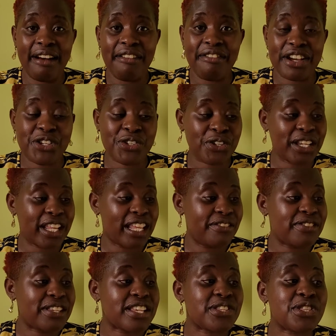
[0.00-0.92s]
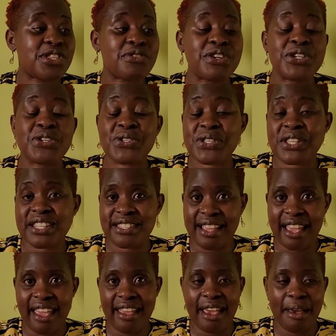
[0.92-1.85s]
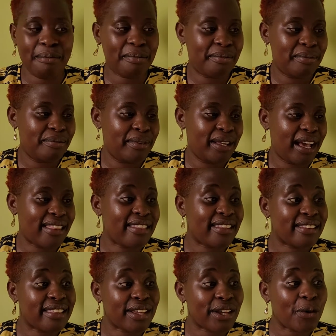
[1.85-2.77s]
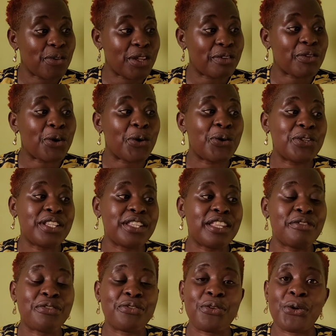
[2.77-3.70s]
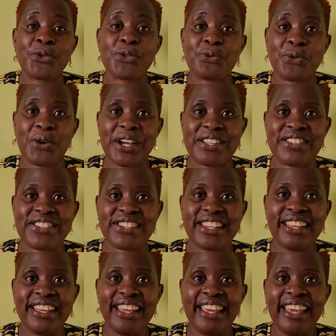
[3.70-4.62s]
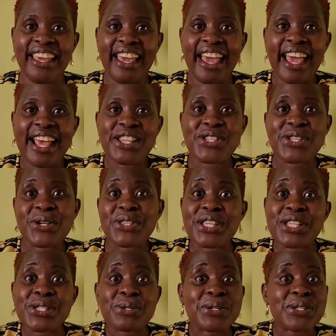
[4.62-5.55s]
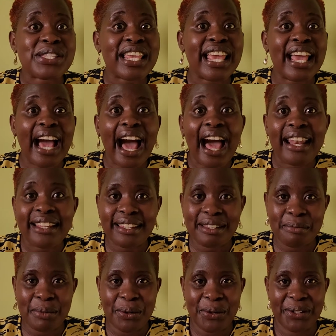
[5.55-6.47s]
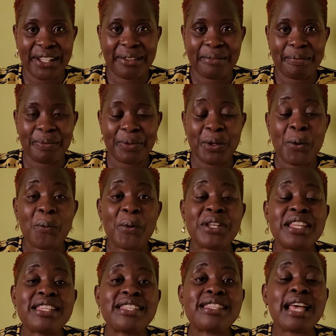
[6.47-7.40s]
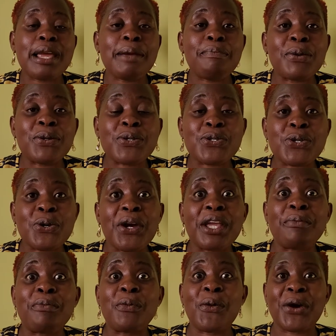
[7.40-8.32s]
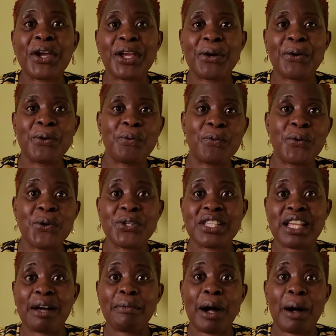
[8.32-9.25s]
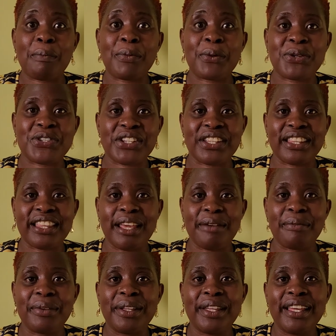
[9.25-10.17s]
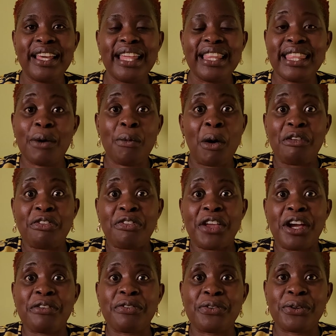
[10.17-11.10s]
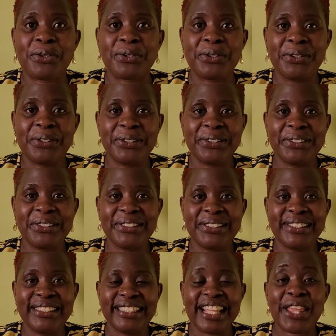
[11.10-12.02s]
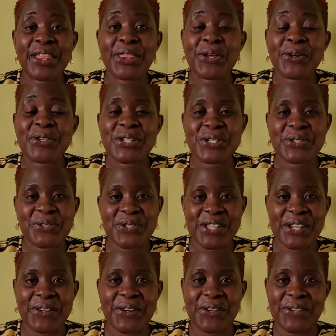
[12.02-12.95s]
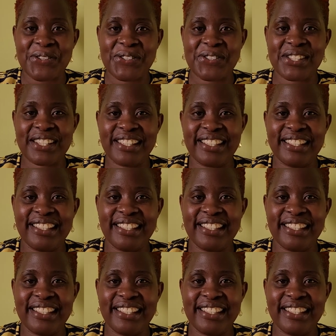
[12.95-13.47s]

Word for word: version gives us 3 to 6 a.m i think they, they called it the fourth watch so this was early in the morning when disciples saw him walking on water approaching them they were fearful they thought it was a ghost